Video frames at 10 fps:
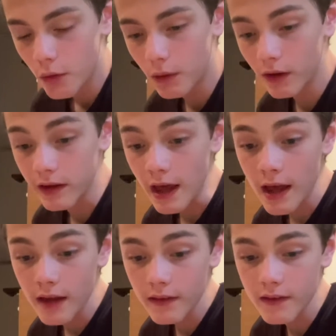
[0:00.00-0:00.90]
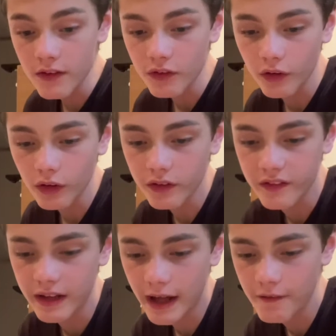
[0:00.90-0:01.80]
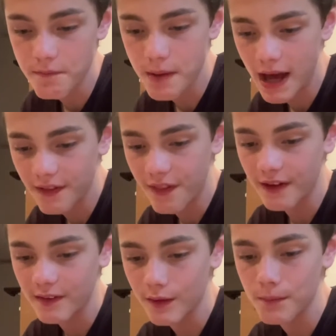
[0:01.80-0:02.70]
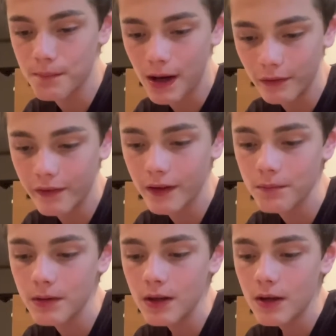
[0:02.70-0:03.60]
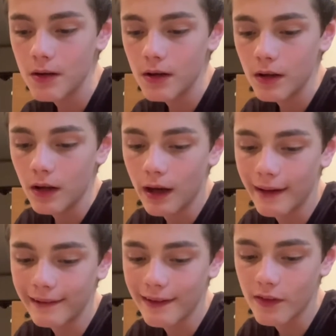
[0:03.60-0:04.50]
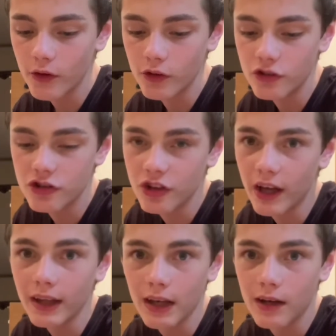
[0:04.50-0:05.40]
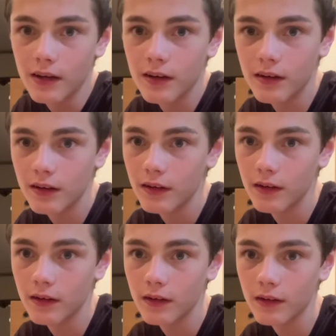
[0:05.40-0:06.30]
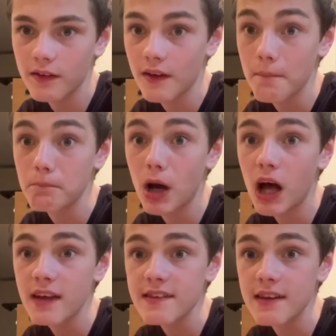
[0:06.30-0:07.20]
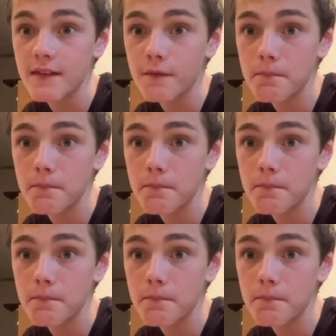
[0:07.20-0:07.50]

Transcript: While, yeah, these songs did have bad things about them, I let the good shine. Because I'm positive.